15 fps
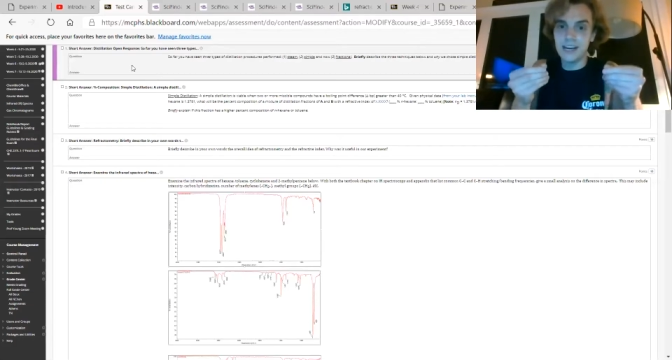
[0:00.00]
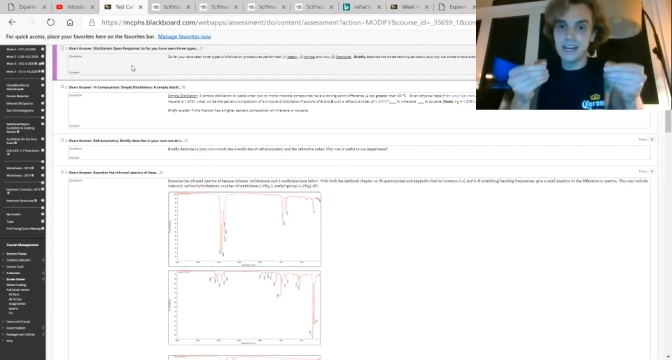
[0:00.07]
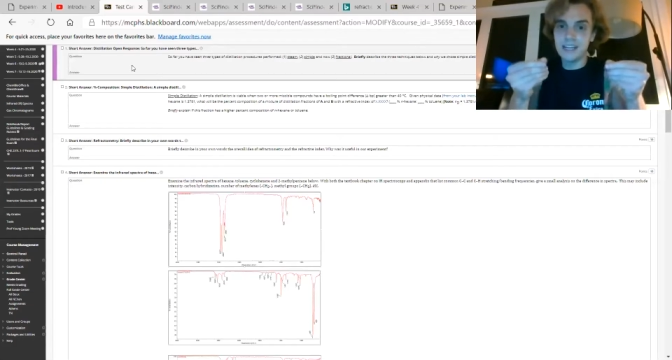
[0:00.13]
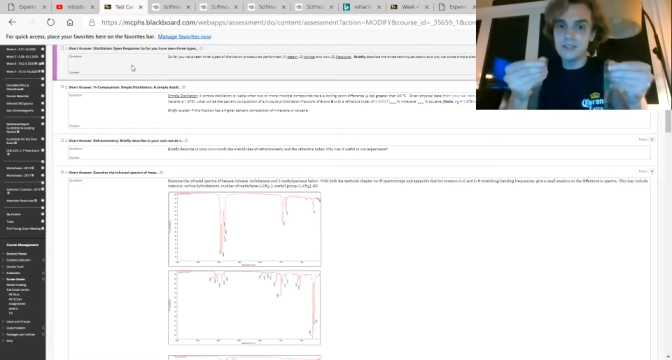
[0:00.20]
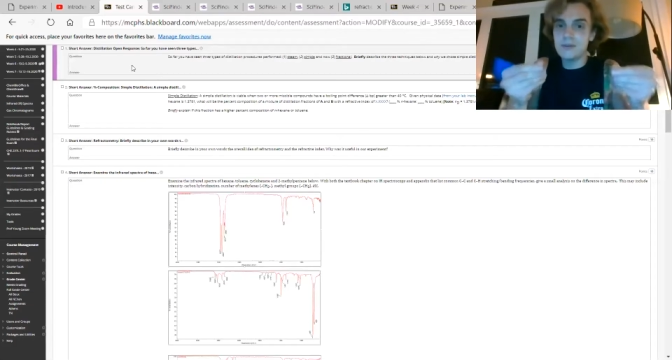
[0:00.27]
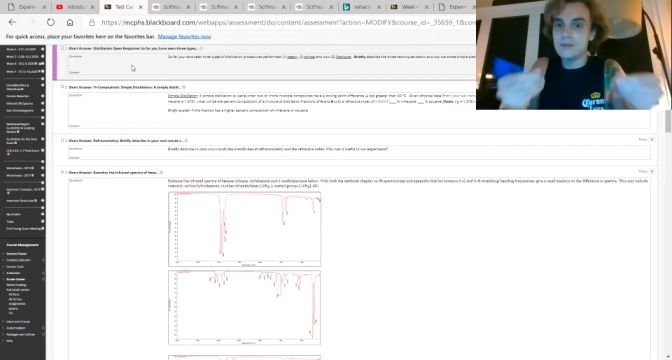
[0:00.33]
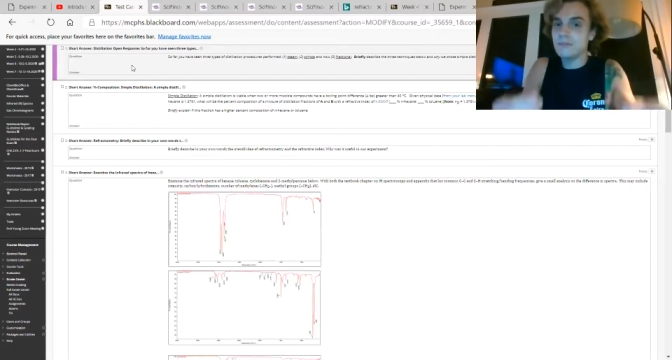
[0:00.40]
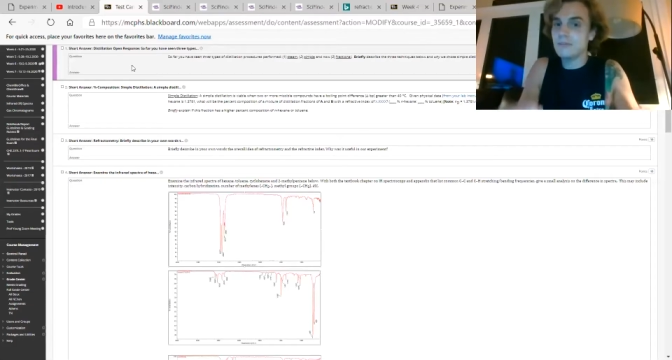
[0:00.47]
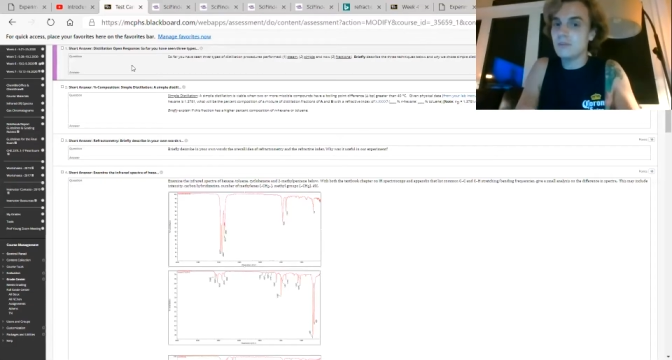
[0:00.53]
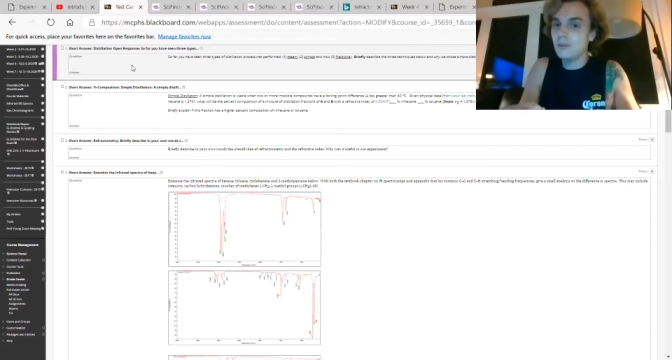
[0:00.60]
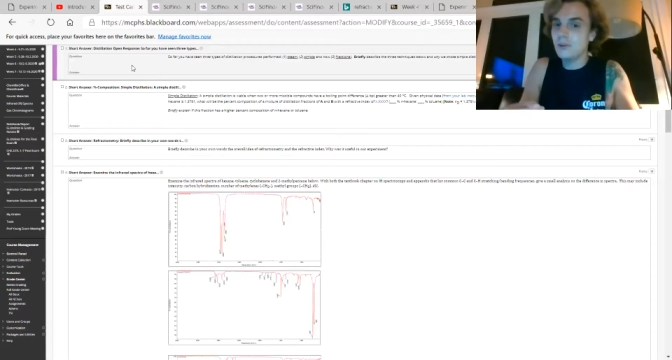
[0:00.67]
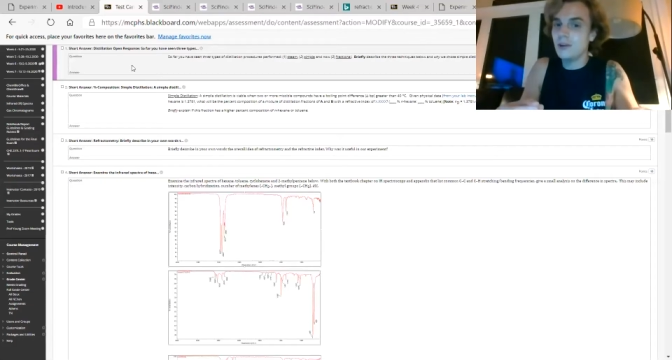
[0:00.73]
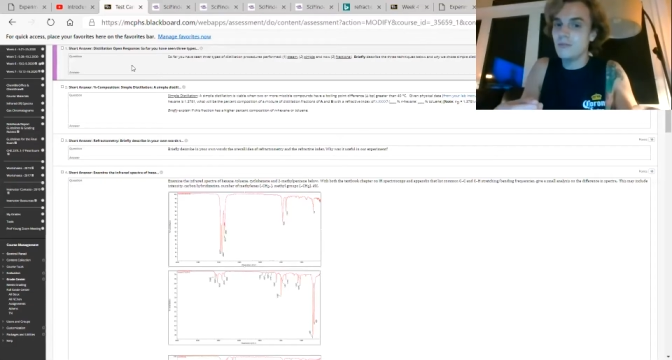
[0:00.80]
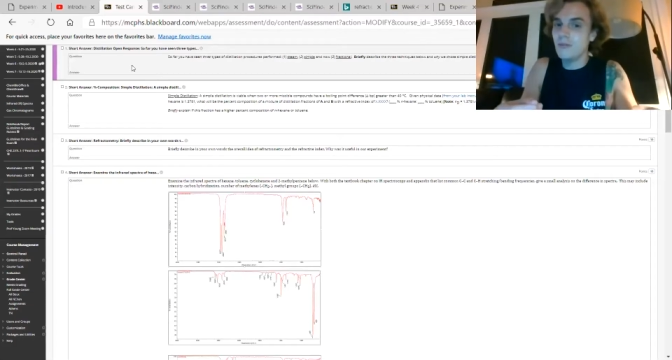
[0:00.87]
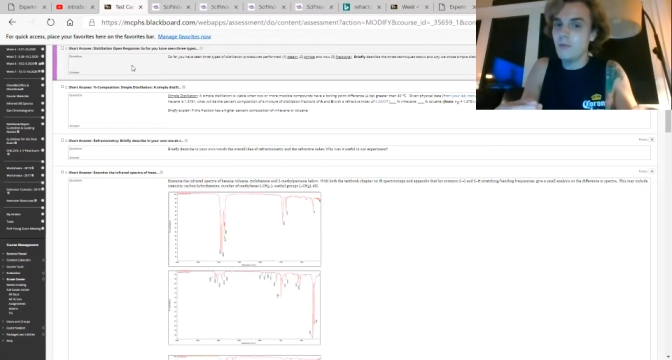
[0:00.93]
into a
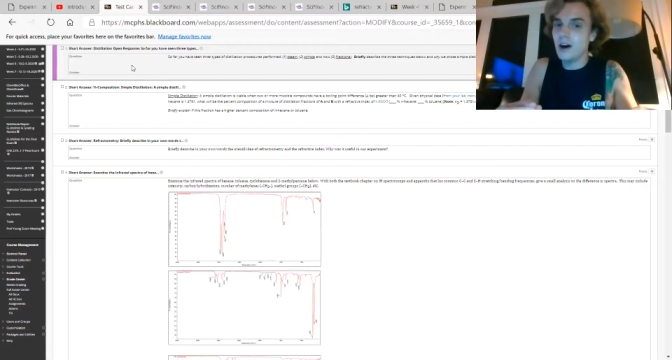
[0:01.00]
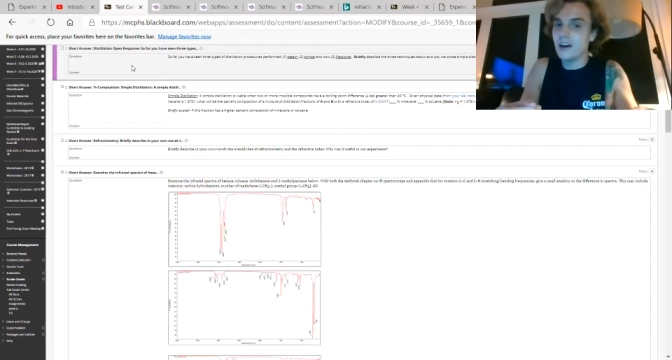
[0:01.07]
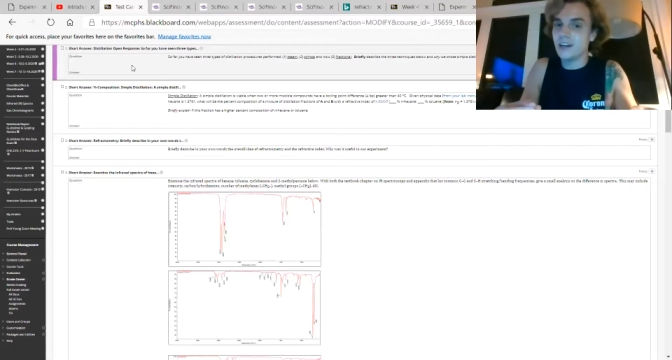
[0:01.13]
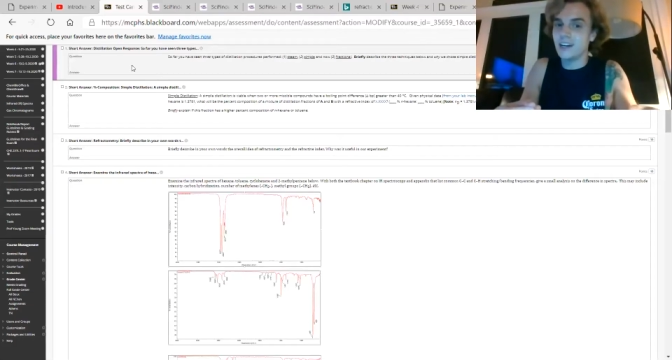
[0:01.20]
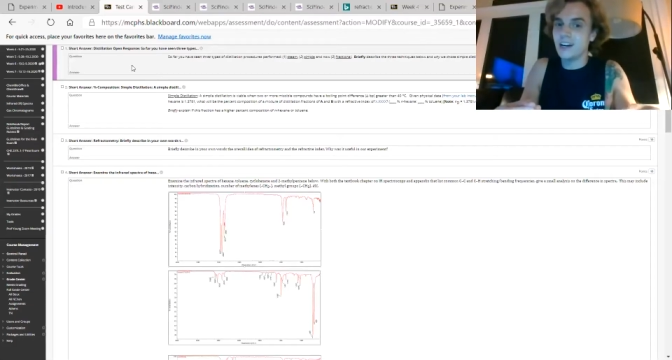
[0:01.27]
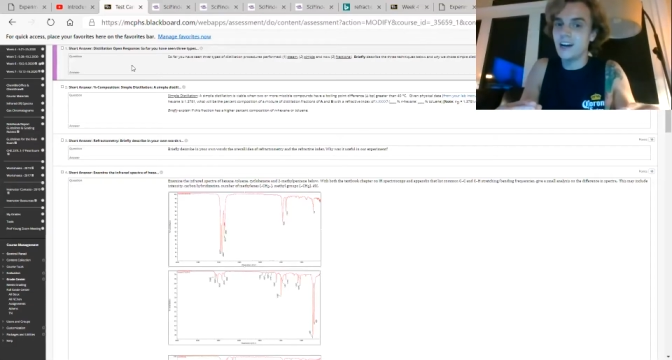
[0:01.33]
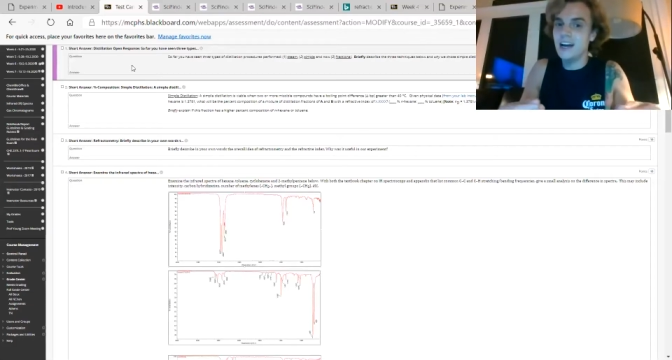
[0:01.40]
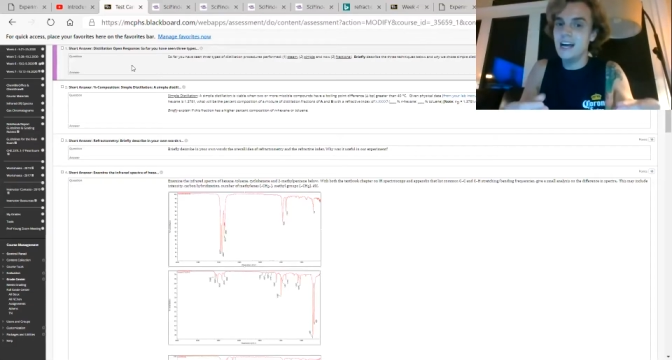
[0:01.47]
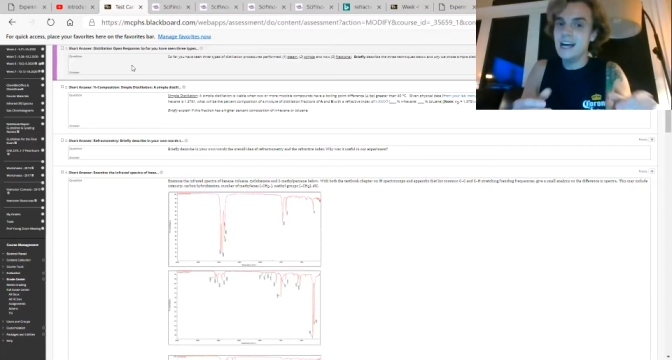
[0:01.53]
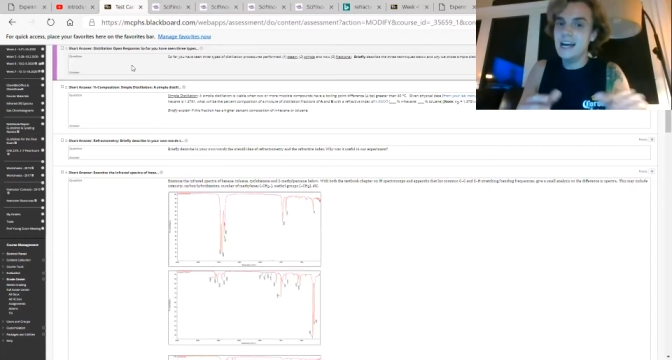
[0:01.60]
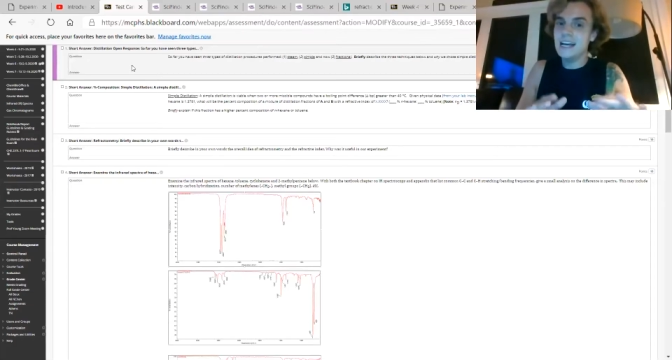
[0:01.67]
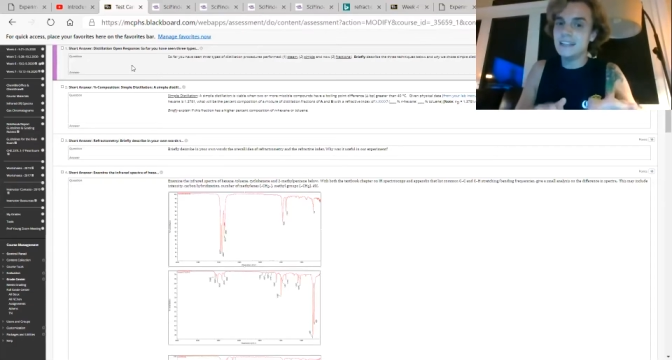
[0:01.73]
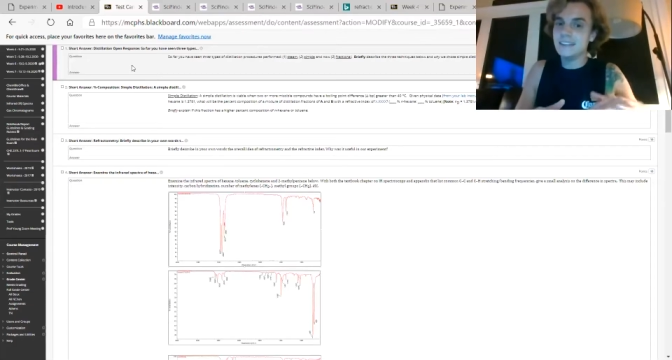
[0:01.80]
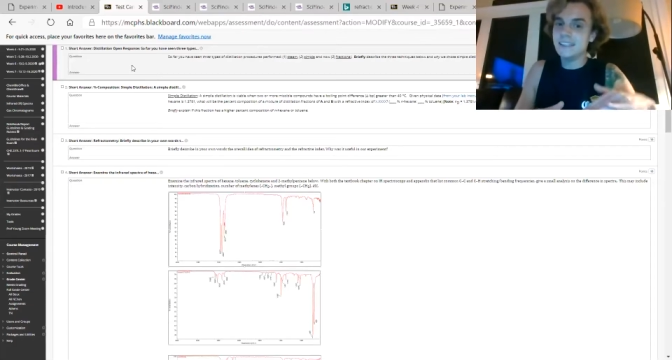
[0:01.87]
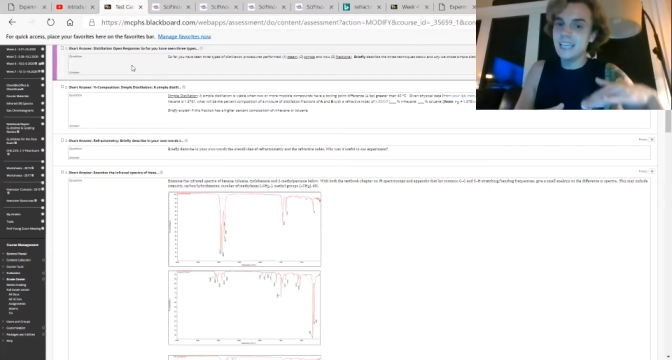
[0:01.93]
pool of water
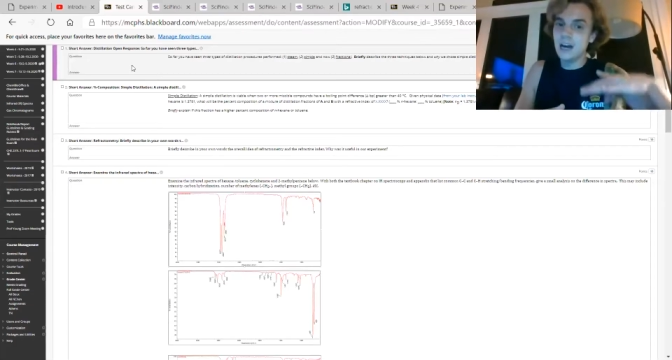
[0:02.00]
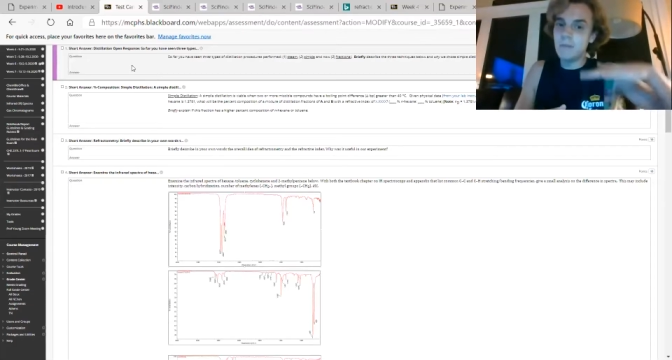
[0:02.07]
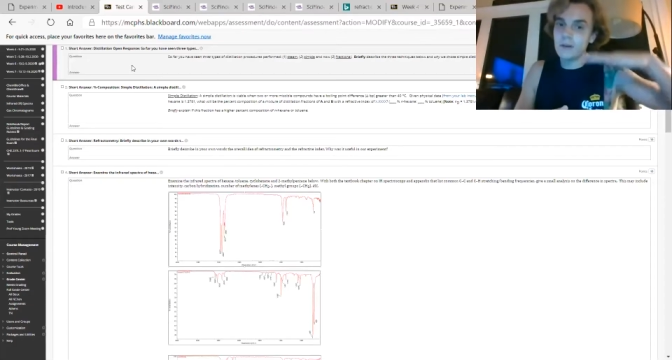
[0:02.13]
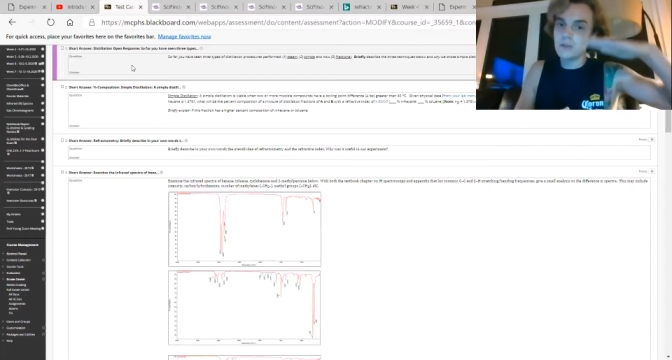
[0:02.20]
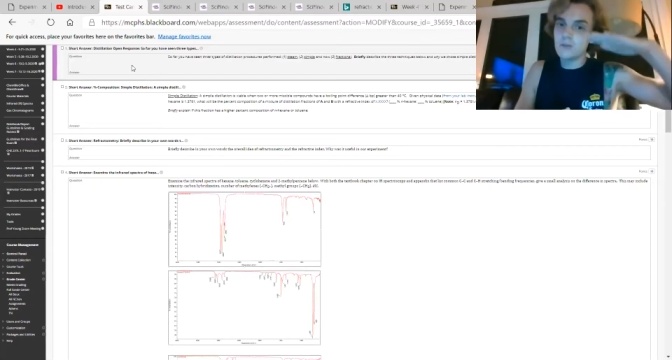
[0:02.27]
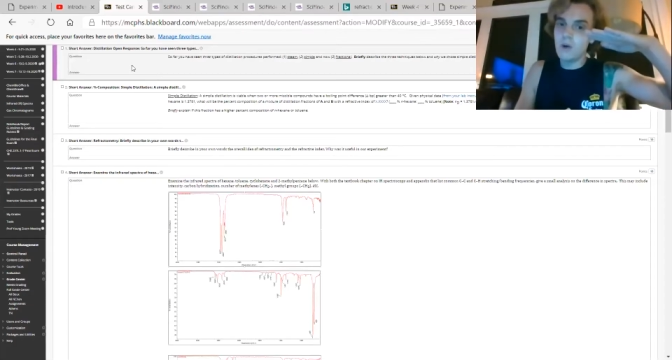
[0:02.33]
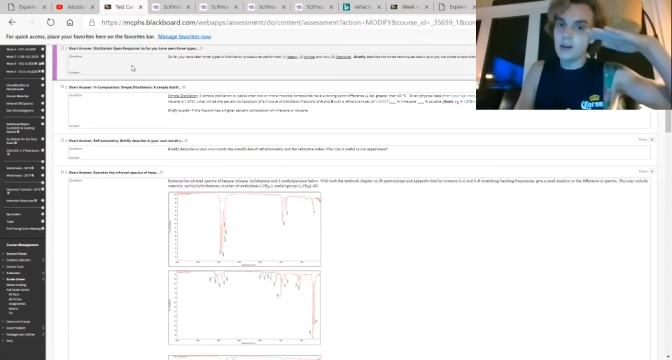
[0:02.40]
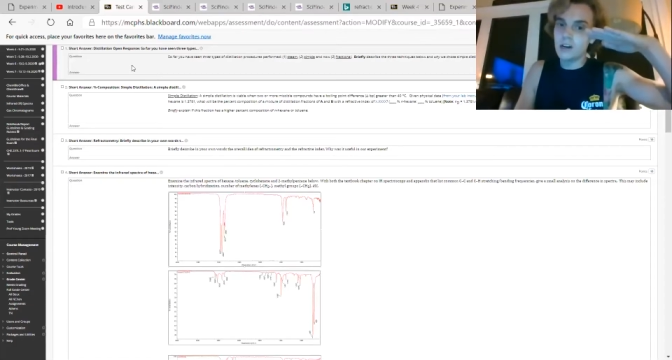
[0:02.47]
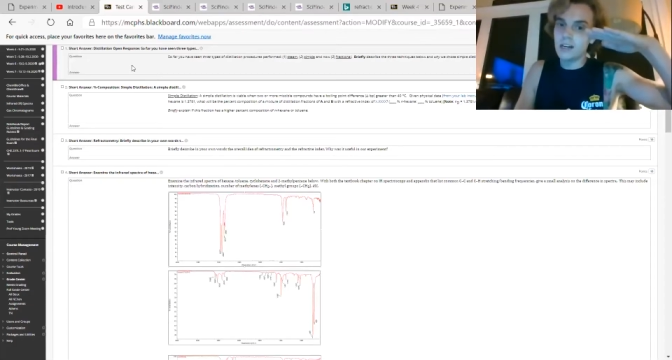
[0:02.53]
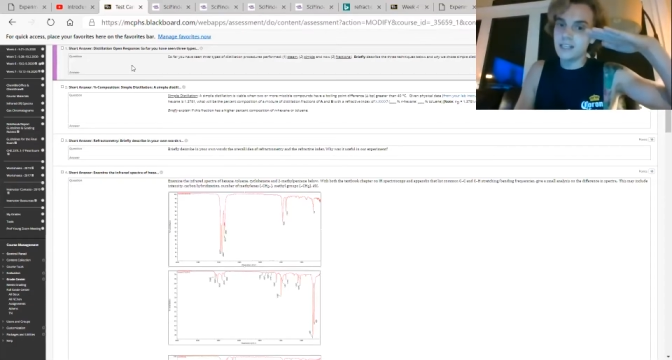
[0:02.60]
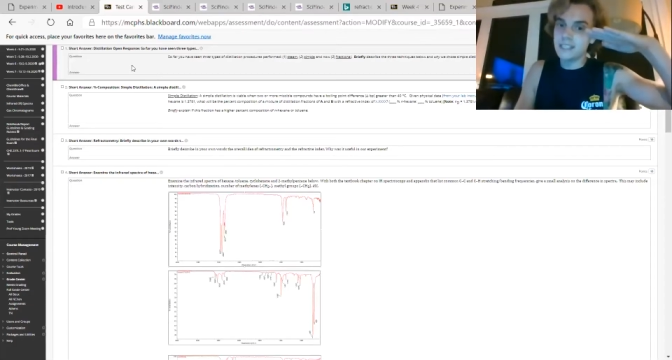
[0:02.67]
and see how much water it